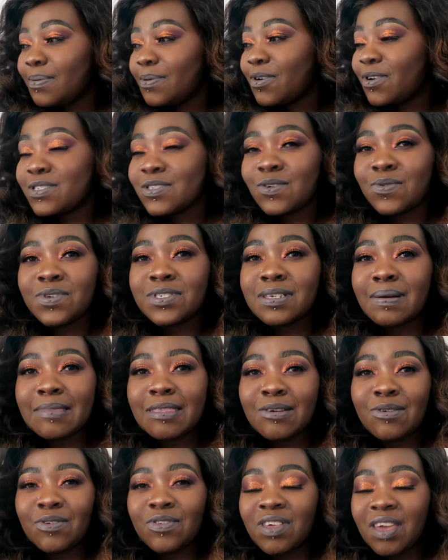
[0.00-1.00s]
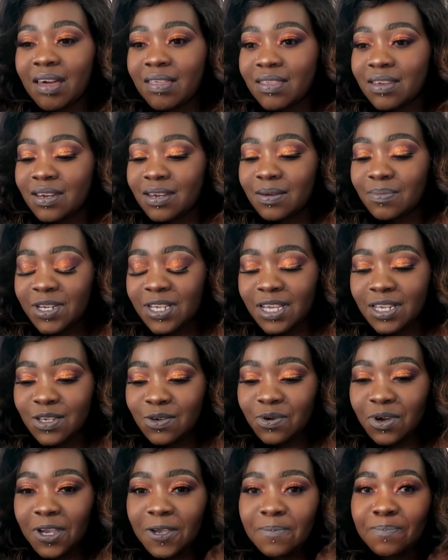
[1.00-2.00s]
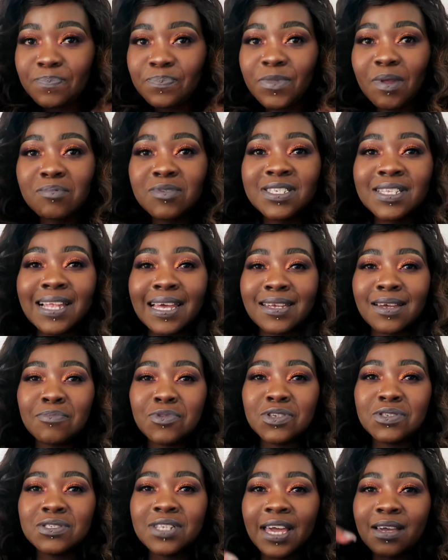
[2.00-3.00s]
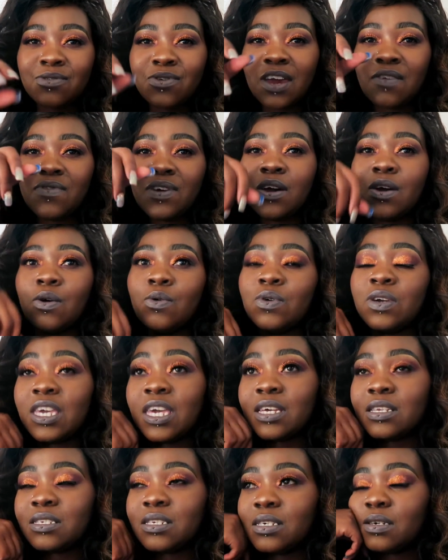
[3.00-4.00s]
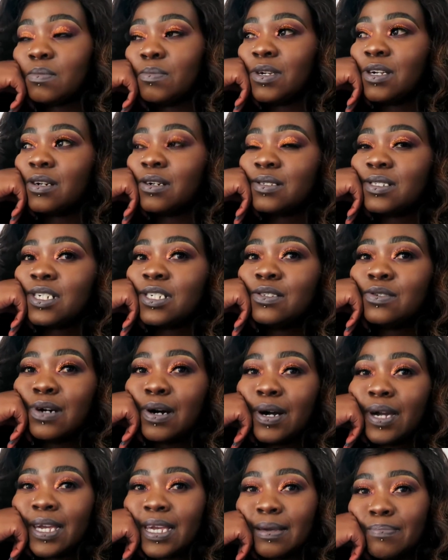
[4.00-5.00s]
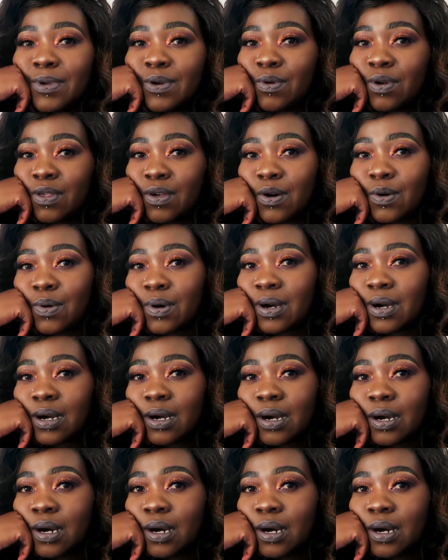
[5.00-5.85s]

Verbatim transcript: because it's always something or the other. But anyway, I'm just glad I'm not like craving Coke yet because I know how I can be with Coke.